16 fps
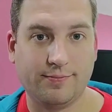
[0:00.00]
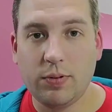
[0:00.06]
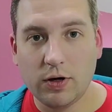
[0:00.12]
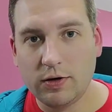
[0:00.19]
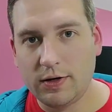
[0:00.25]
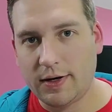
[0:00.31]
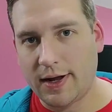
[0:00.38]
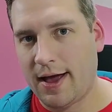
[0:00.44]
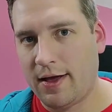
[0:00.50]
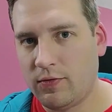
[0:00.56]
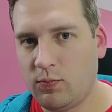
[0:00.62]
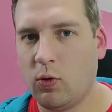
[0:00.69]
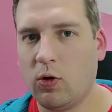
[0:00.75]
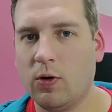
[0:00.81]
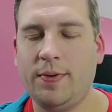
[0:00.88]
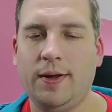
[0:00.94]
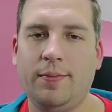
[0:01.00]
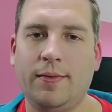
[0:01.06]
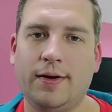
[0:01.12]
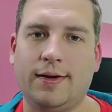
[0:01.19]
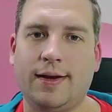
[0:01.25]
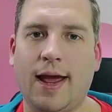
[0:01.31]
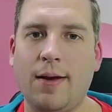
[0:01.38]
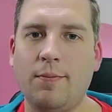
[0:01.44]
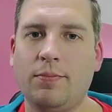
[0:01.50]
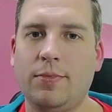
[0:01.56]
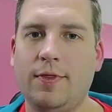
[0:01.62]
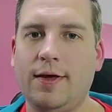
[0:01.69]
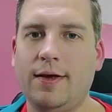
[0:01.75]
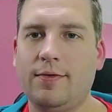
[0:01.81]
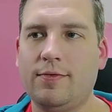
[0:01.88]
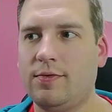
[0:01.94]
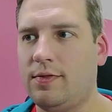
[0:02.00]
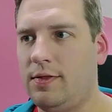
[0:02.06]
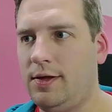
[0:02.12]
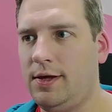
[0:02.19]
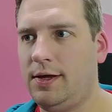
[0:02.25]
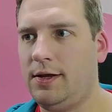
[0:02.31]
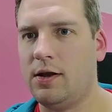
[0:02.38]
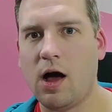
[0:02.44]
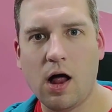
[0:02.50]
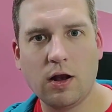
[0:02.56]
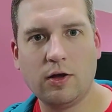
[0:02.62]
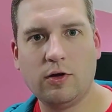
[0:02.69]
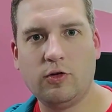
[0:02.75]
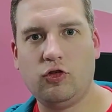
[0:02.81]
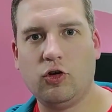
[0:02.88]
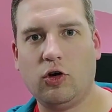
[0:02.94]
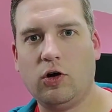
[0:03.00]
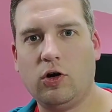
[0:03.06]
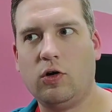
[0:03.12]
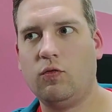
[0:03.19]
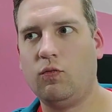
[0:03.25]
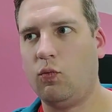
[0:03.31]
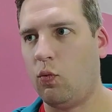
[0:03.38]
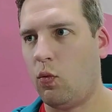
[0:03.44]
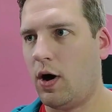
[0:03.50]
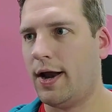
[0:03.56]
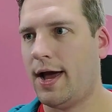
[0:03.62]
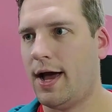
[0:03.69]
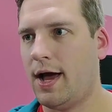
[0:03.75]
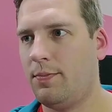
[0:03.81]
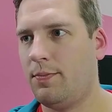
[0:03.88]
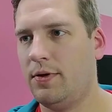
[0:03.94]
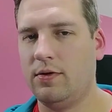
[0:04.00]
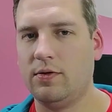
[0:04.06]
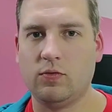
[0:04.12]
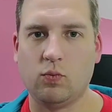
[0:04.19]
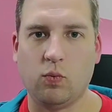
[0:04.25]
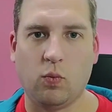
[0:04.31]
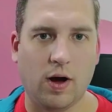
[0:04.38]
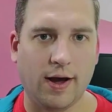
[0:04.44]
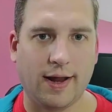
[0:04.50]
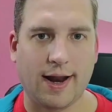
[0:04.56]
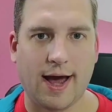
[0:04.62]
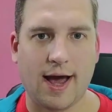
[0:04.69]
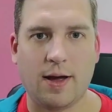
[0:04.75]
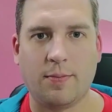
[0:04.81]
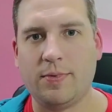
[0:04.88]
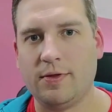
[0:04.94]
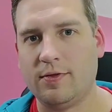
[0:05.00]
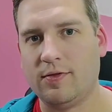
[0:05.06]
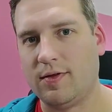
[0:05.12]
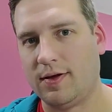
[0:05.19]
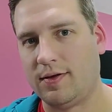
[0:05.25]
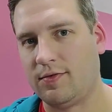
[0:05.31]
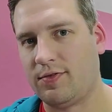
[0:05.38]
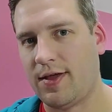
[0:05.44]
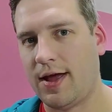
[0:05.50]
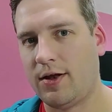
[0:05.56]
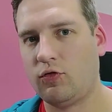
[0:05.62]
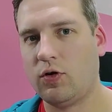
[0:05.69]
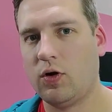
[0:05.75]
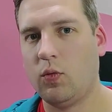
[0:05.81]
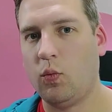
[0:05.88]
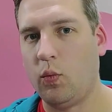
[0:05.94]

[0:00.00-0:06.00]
But as more people attempt this, the knowledge of what happens, why it happens, etc.